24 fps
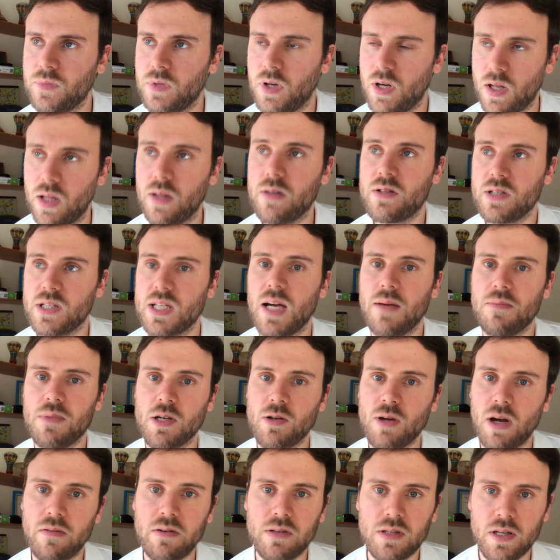a lot of the time they
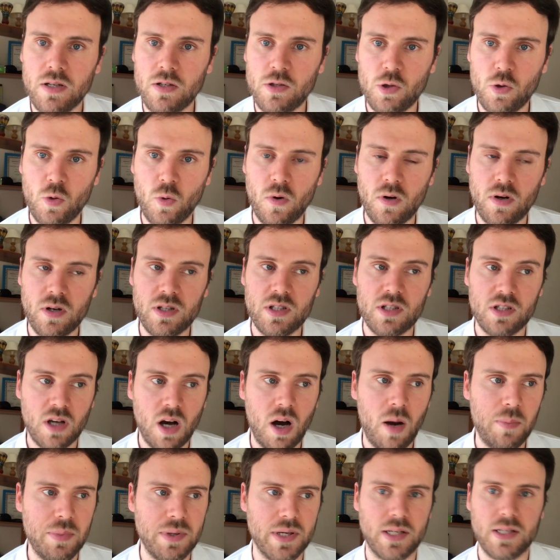gravitate towards
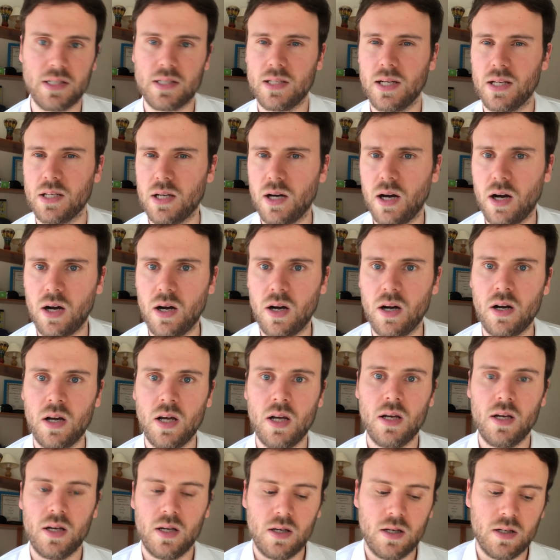topics that are
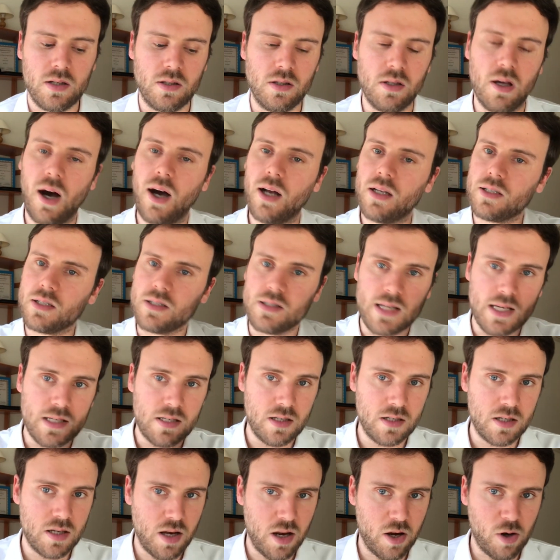not
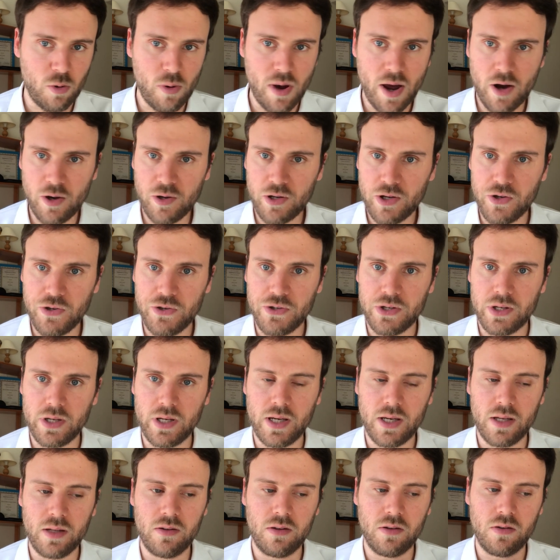necessarily grounded
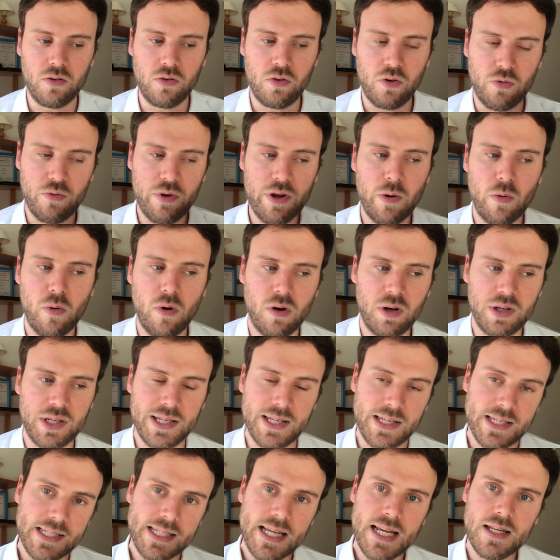in the real world in
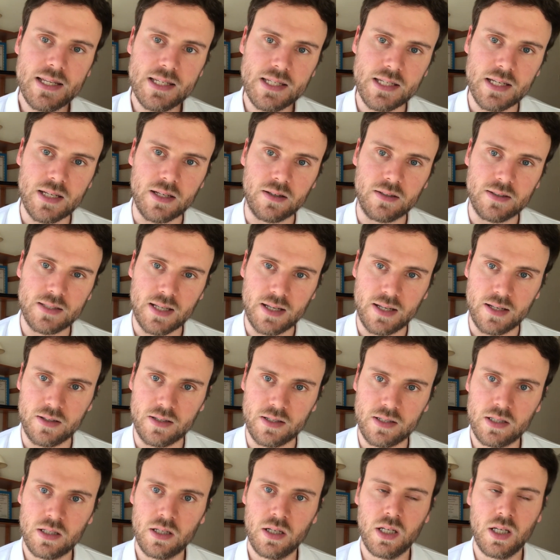a sensing
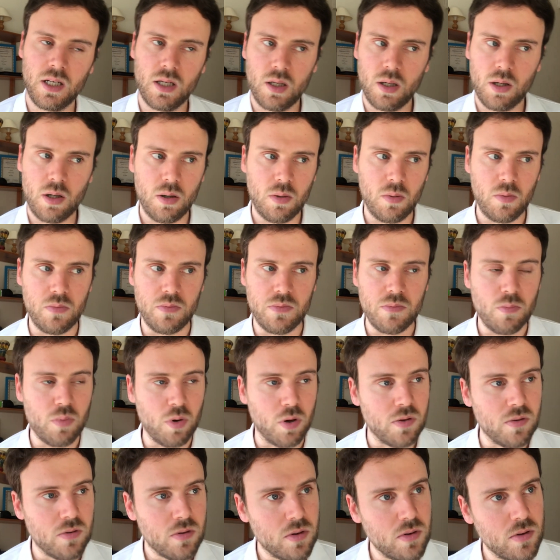sense,
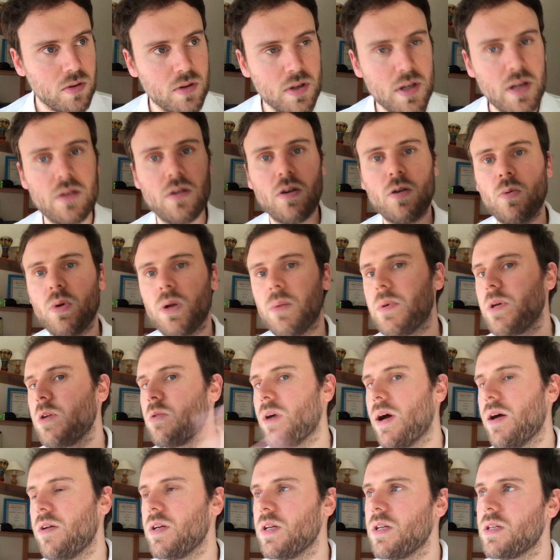but neither would be
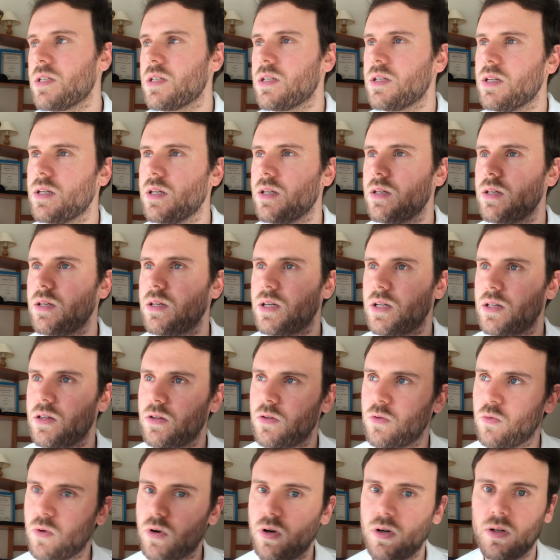grounded in
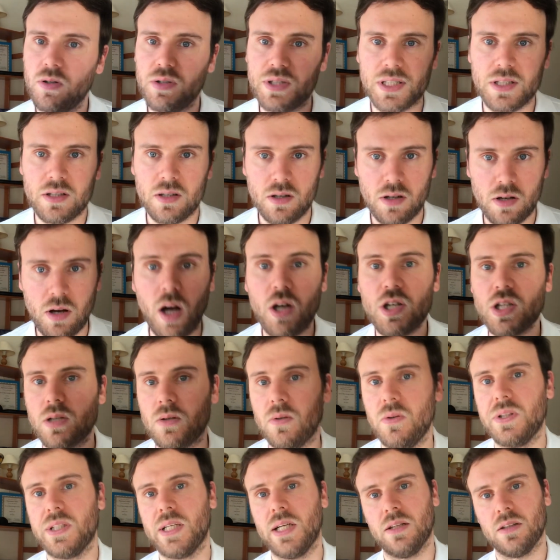the world in a
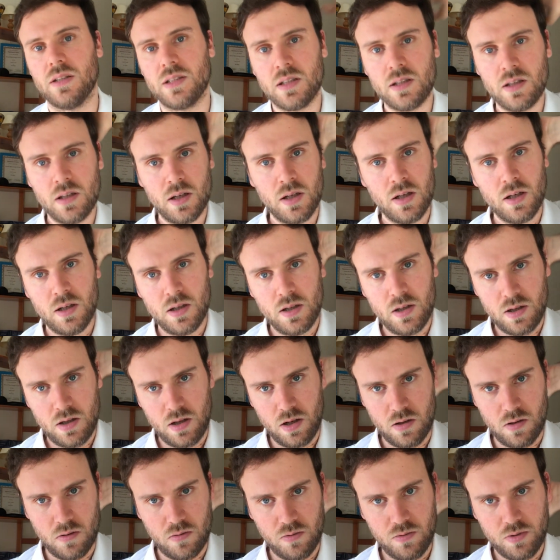logical sense.
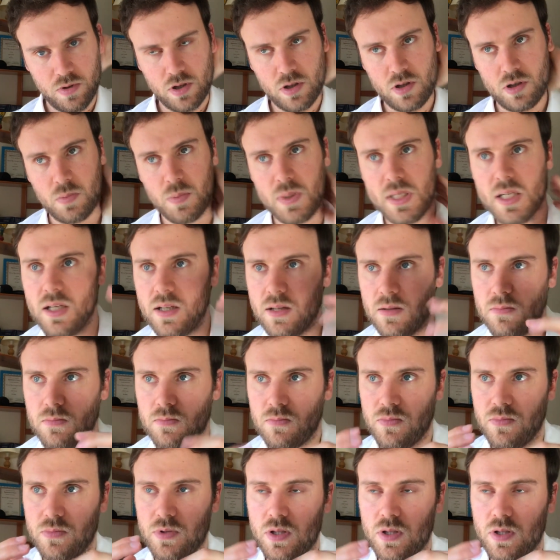You know, just be